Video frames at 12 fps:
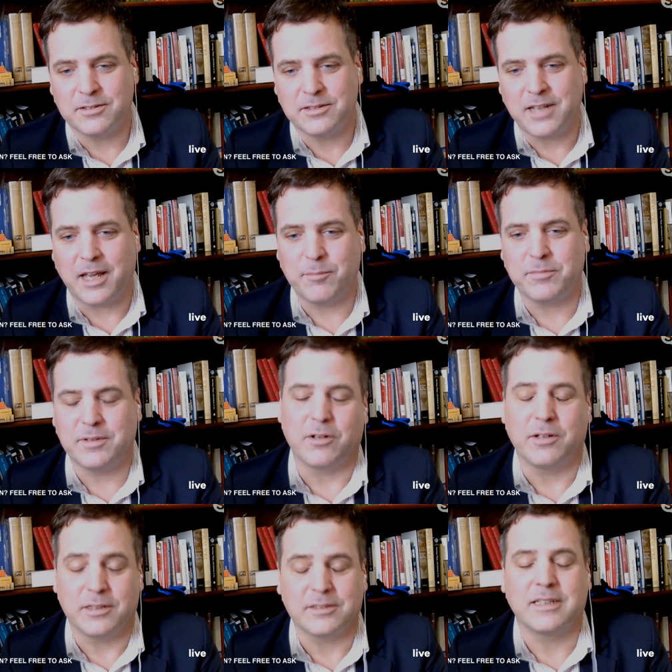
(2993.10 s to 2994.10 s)
name
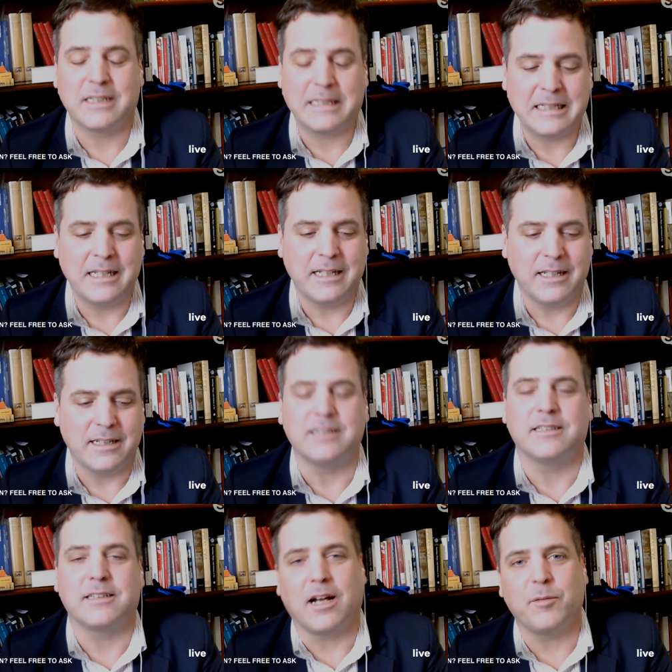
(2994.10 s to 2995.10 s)
or his it's
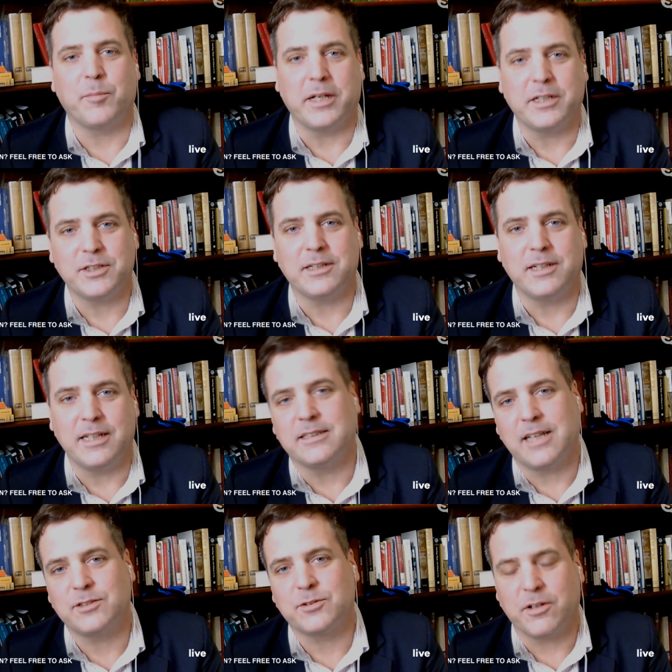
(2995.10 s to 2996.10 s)
his occupation. He
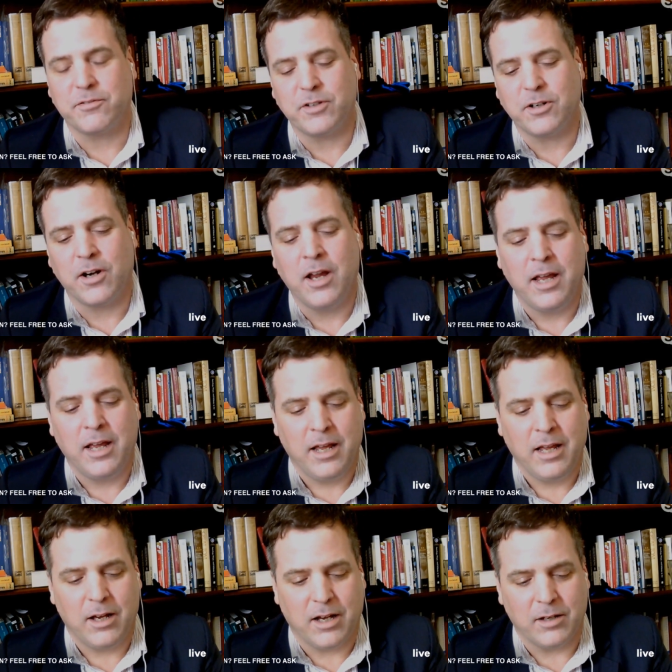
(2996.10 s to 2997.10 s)
is a scrivener,
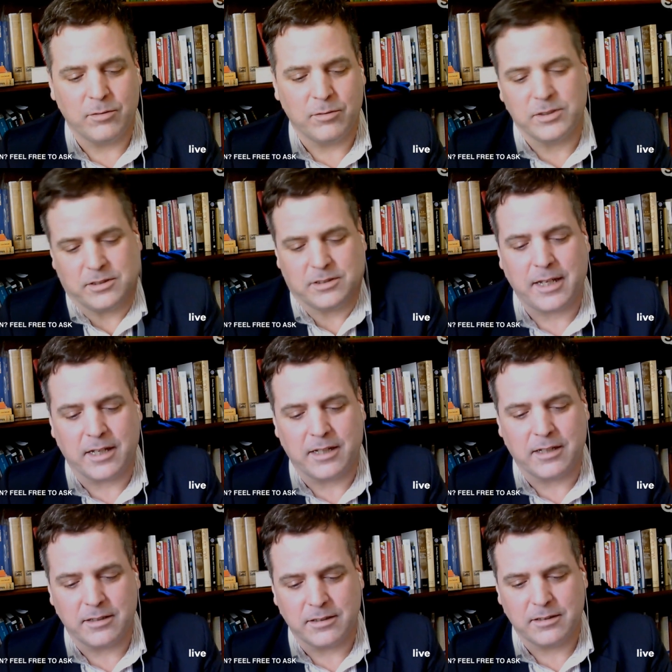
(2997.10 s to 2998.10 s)
uh, which is like
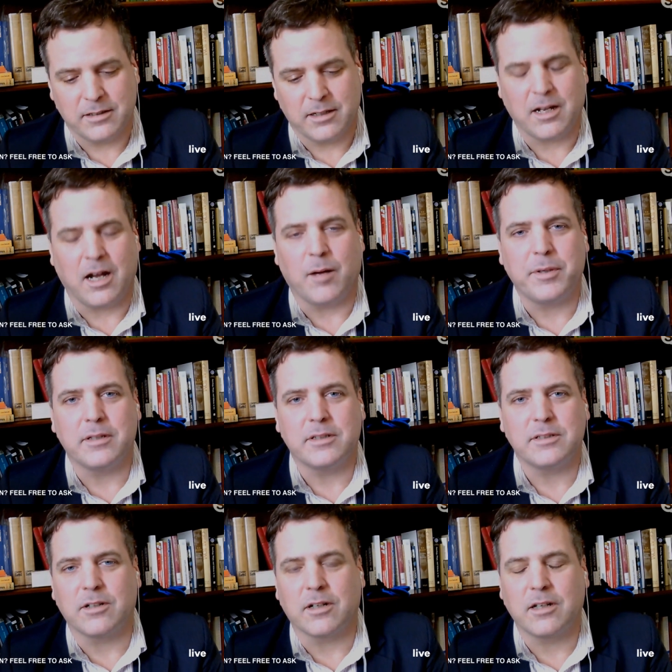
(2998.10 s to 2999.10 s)
a, a,
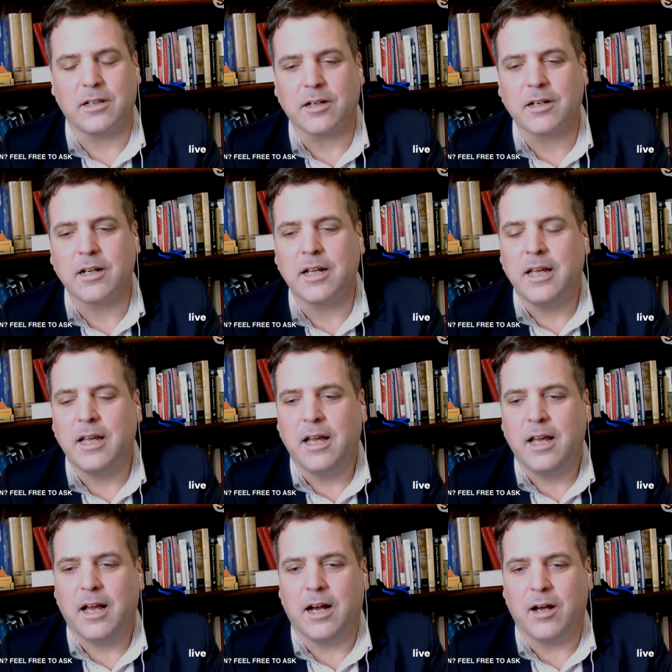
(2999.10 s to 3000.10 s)
copyist or a clerk.
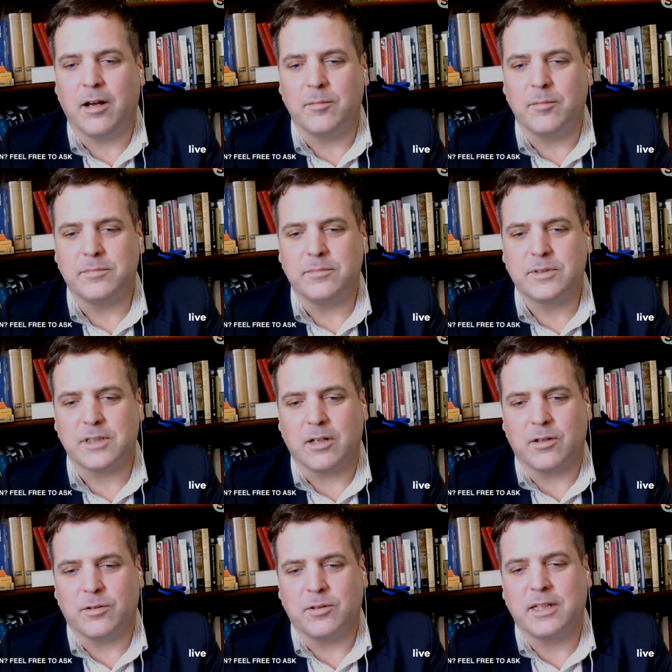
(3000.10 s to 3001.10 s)
Um,
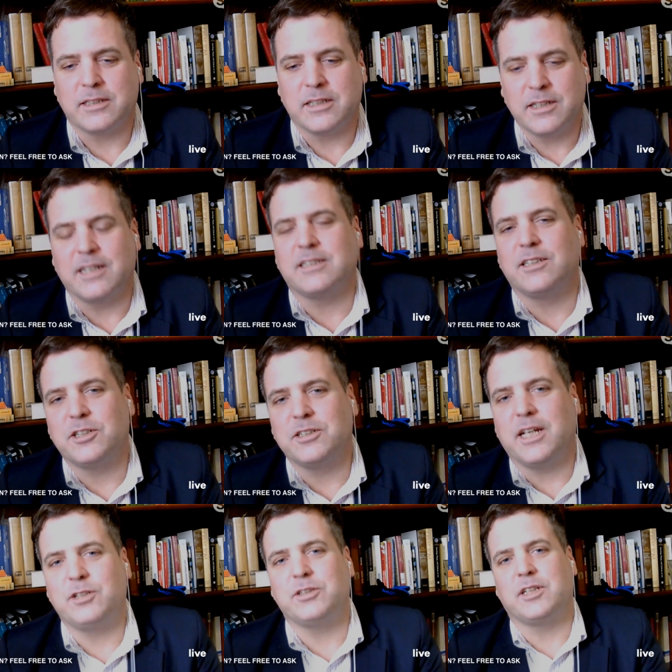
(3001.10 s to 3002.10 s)
so it's an it's an
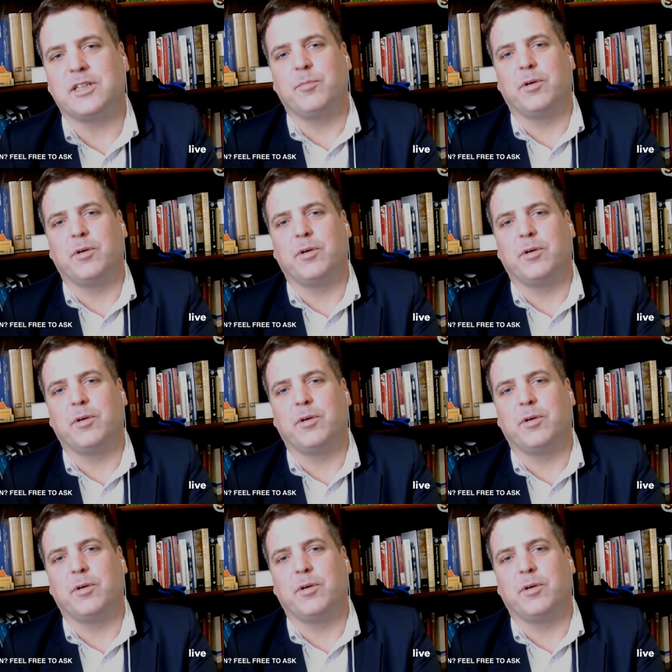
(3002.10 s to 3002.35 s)
interesting